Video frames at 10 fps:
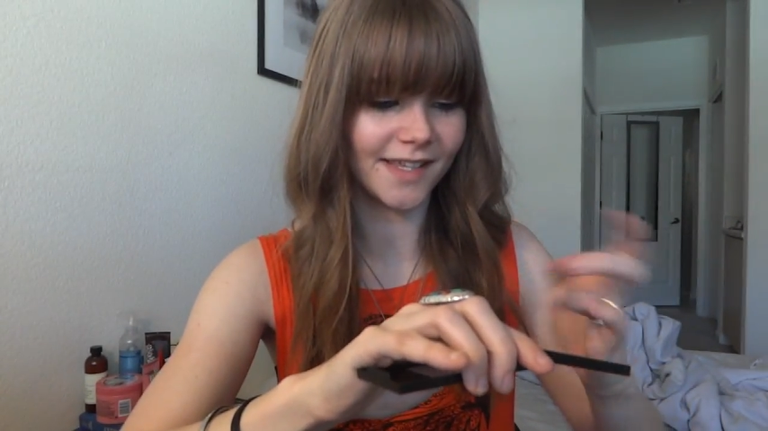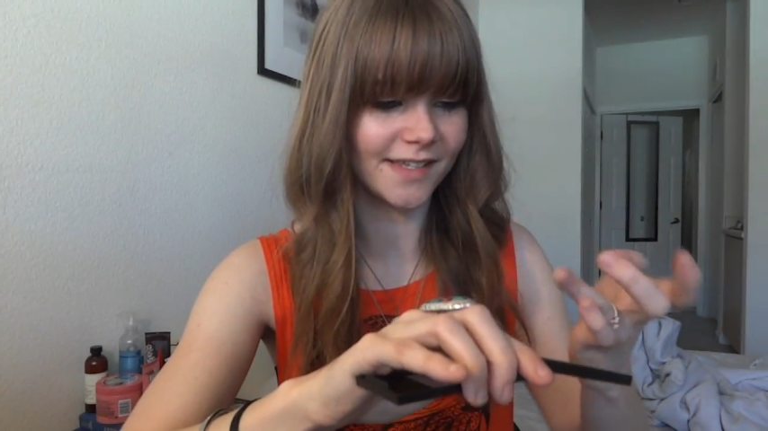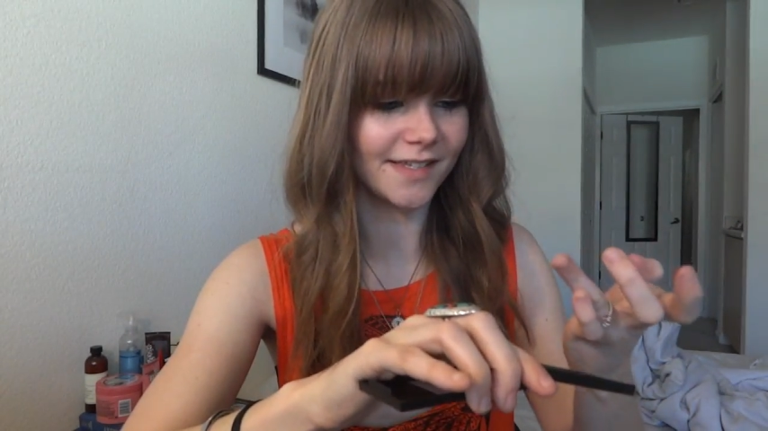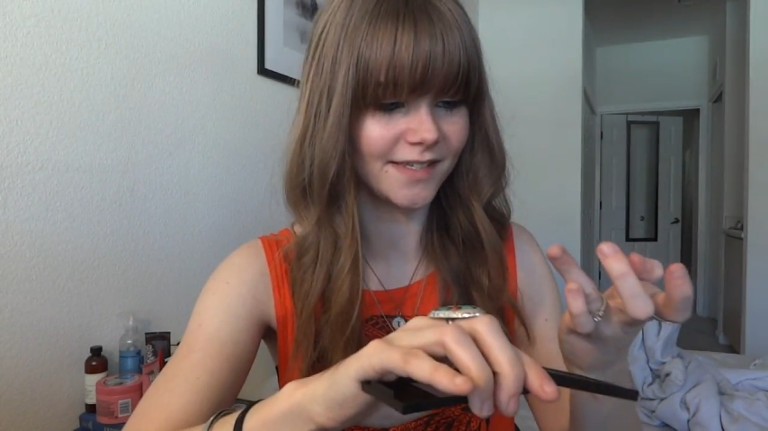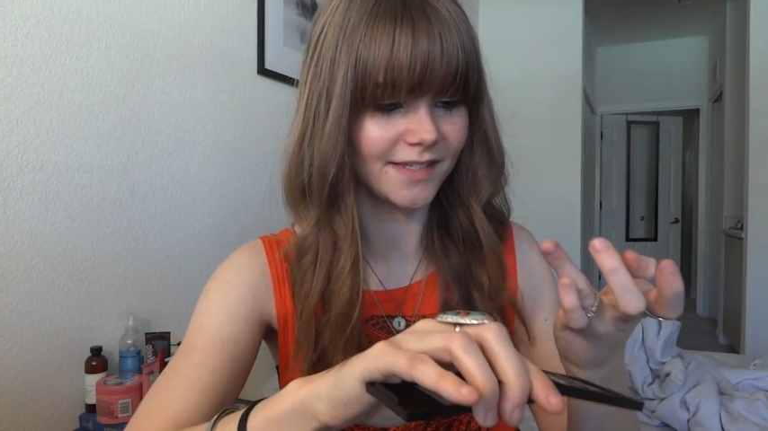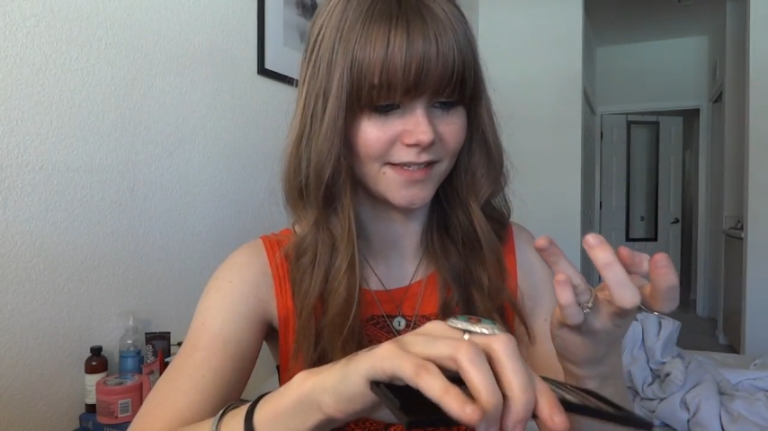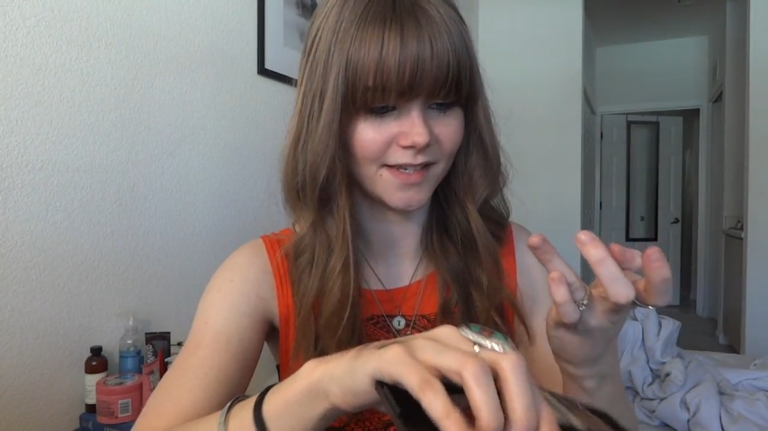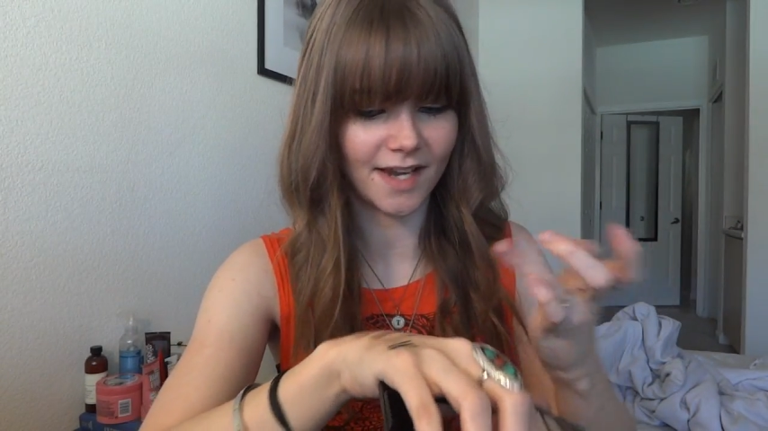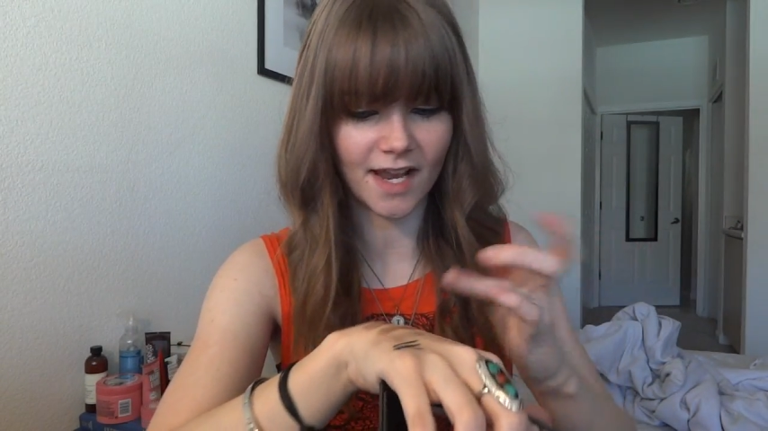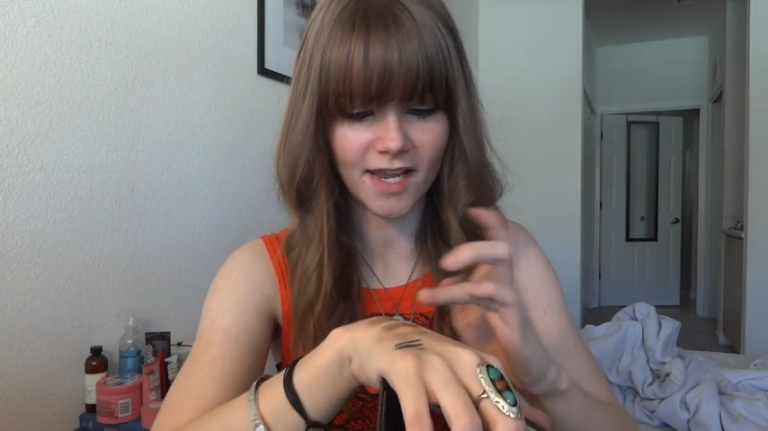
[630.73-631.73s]
this
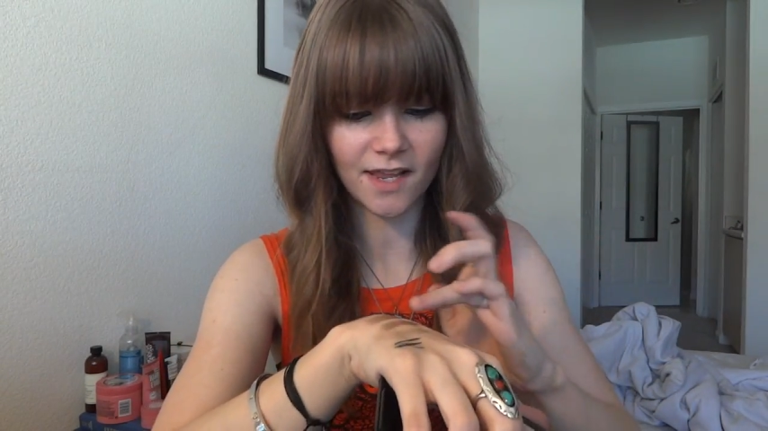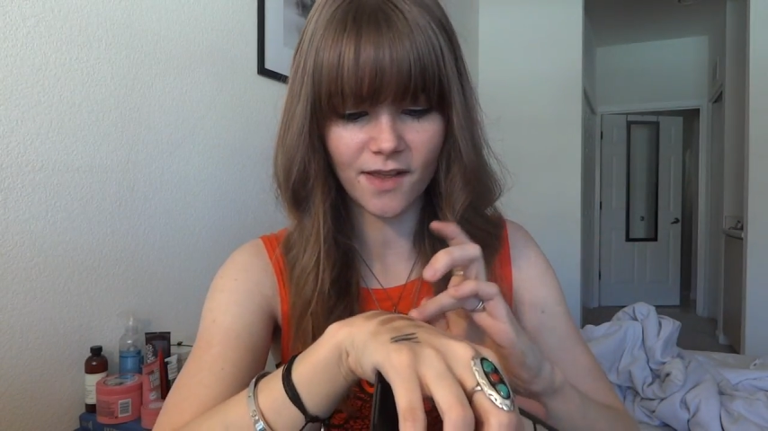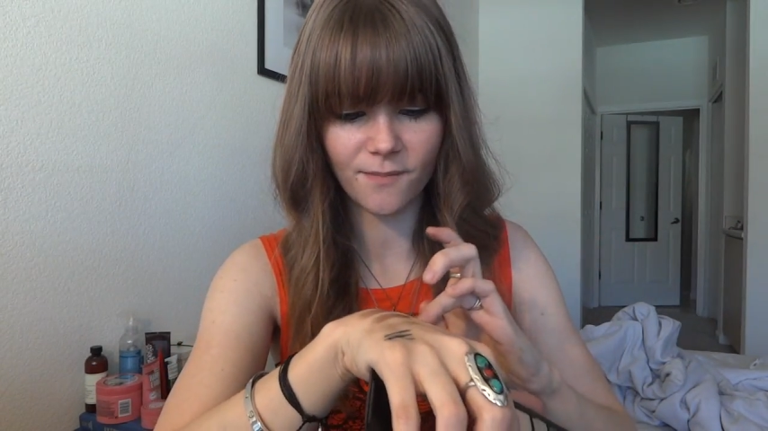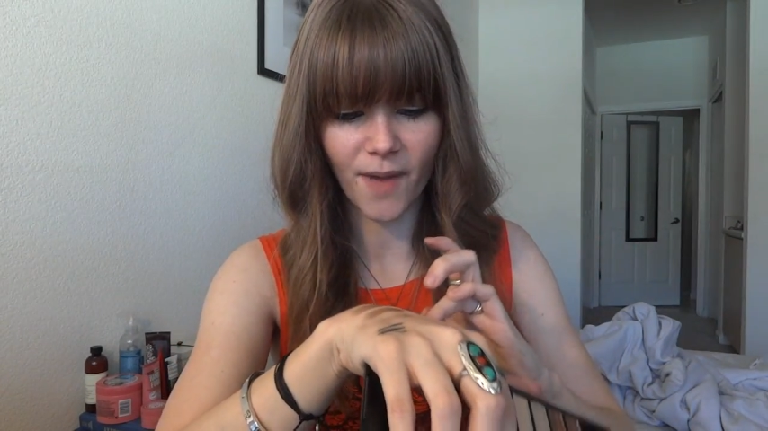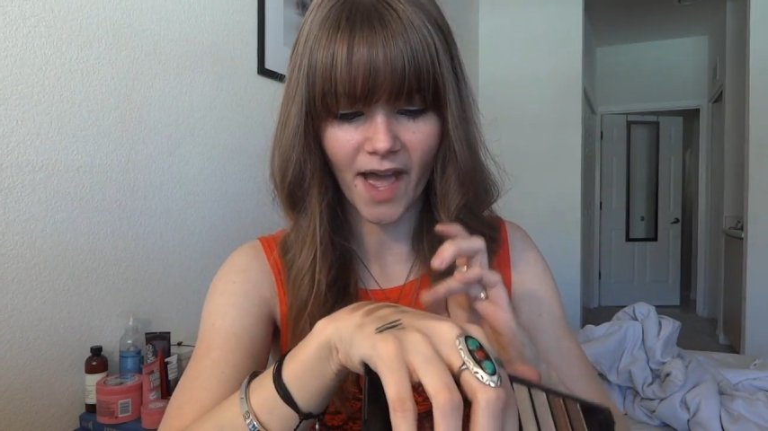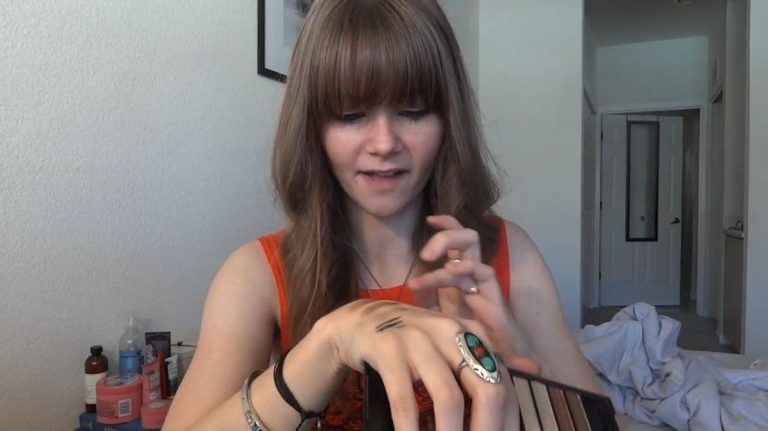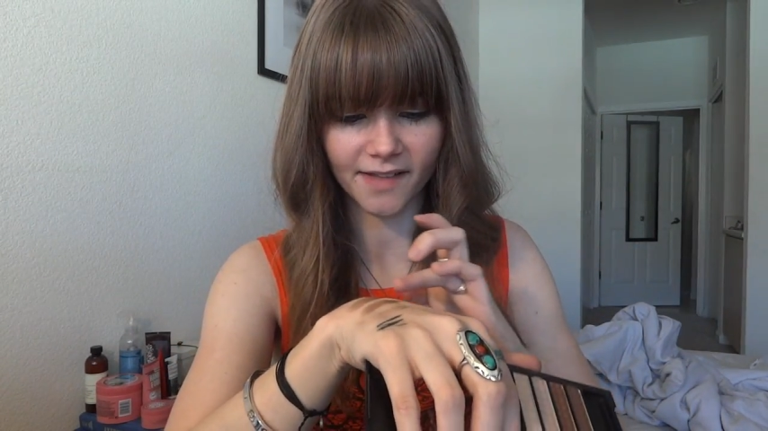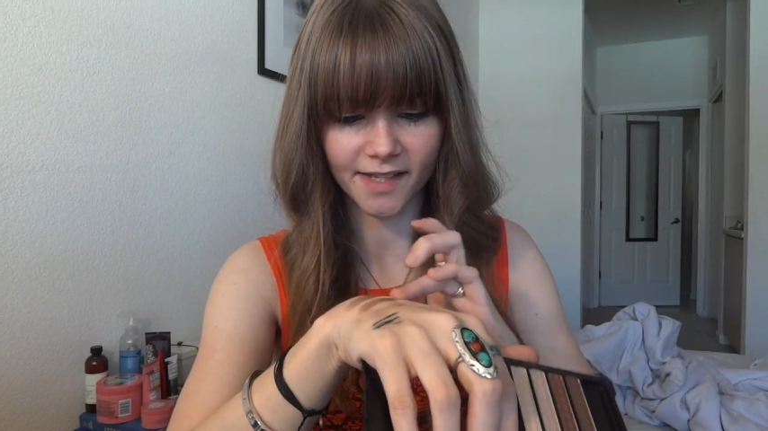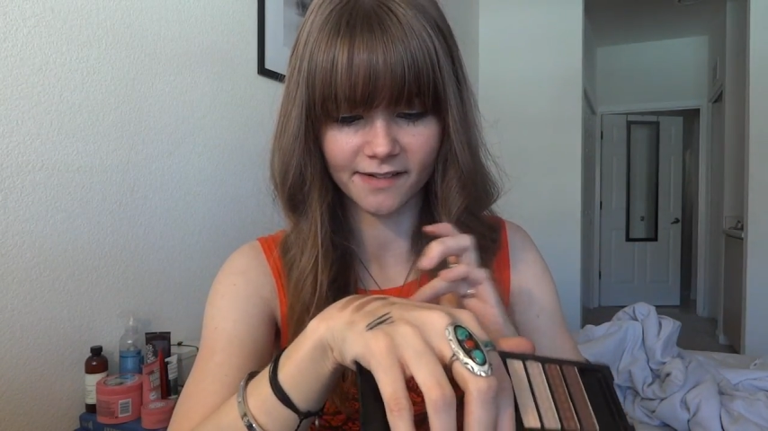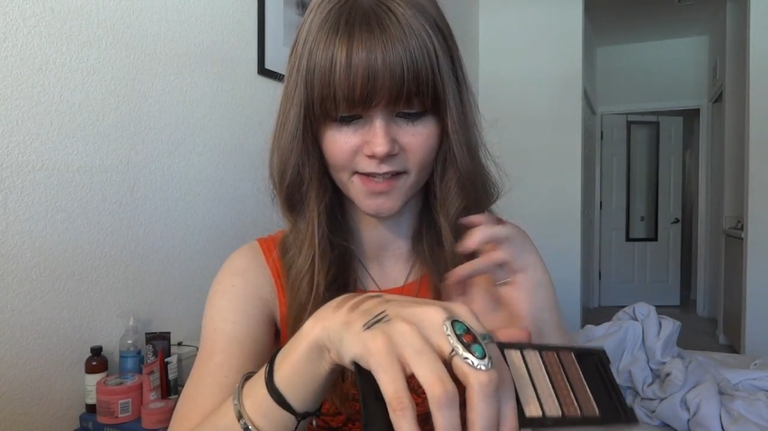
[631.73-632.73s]
in any
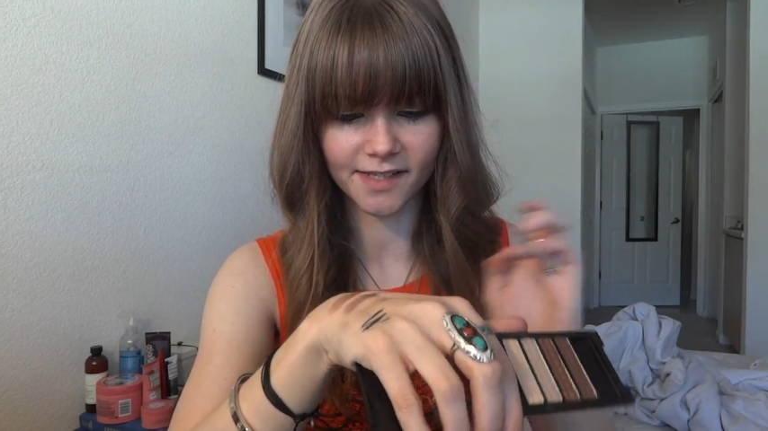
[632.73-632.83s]
palette.